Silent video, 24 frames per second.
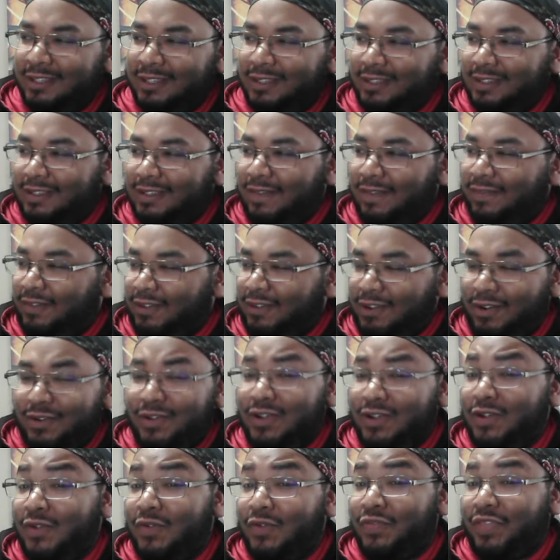if you don't
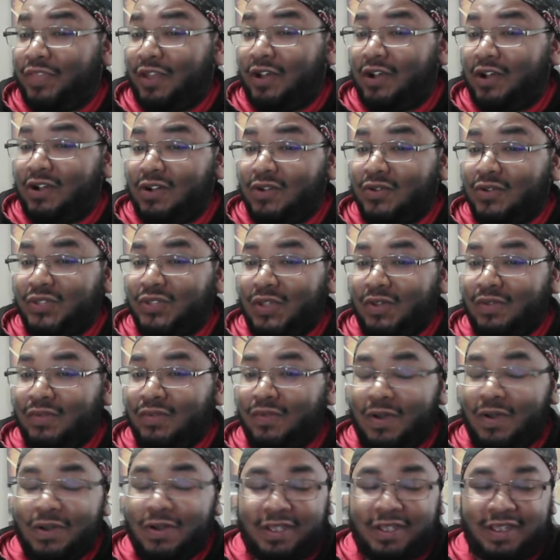know what the
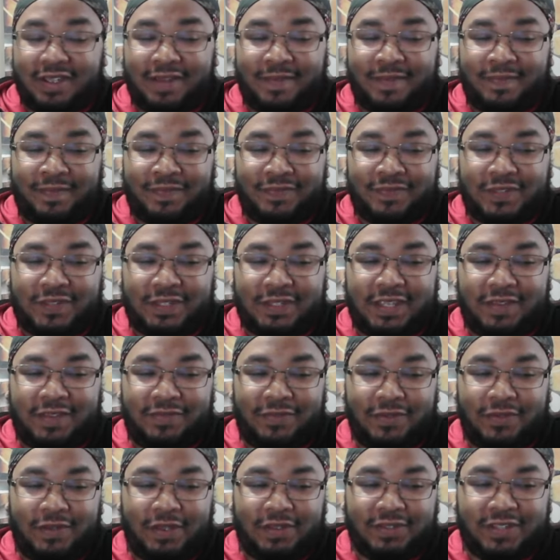ozone, okay, to give
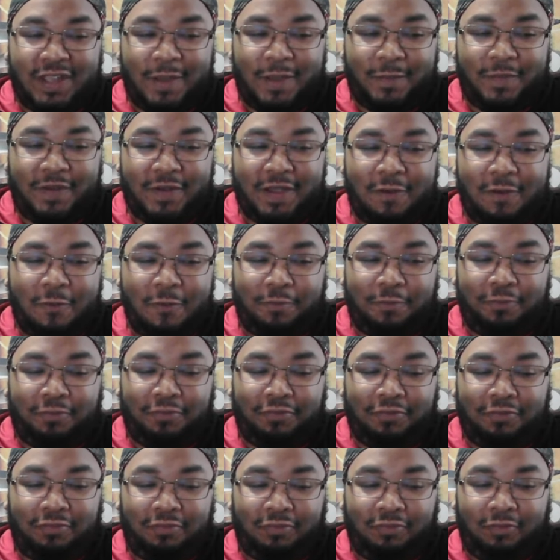you an example, it will
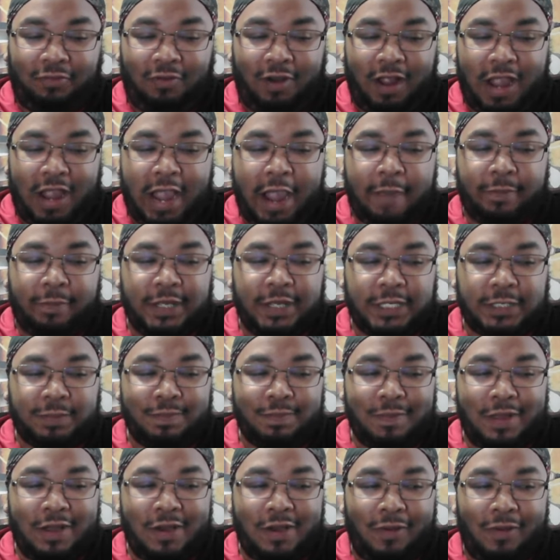probably
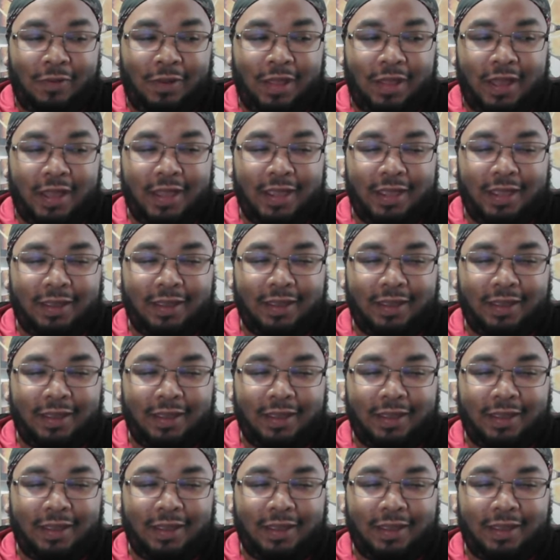smell like